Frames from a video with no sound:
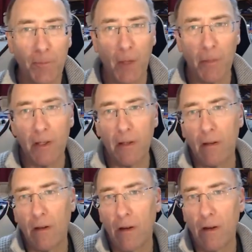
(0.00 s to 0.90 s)
But
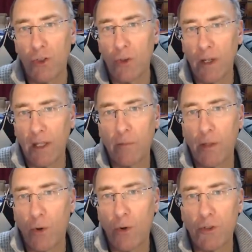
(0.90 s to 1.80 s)
are joining
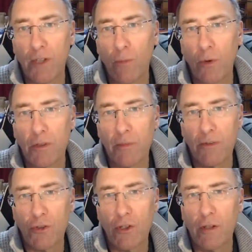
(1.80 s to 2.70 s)
because they want to be
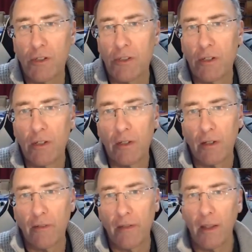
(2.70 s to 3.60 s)
of service,
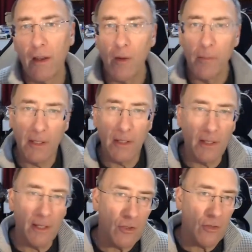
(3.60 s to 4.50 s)
and they are
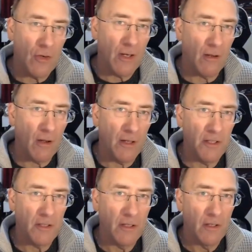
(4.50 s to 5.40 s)
beginning to
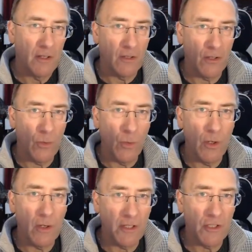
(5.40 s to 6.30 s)
realize that the
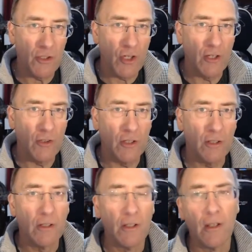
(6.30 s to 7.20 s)
world is changing,
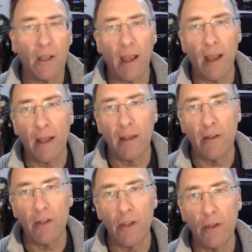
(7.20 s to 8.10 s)

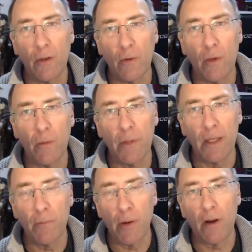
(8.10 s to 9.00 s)
and
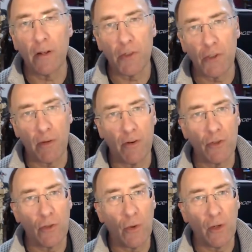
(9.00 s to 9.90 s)
being part of a
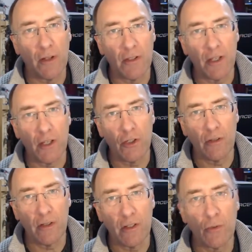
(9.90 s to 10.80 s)
spiritual organization
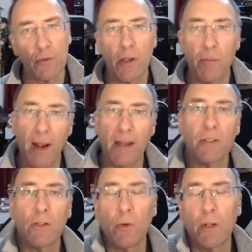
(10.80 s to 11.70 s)
that is also a
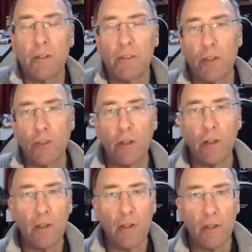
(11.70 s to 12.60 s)
practical organization
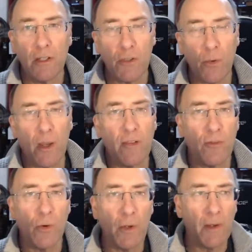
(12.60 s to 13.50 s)
is the way
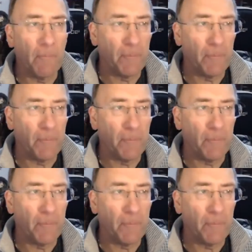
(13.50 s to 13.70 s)
forward.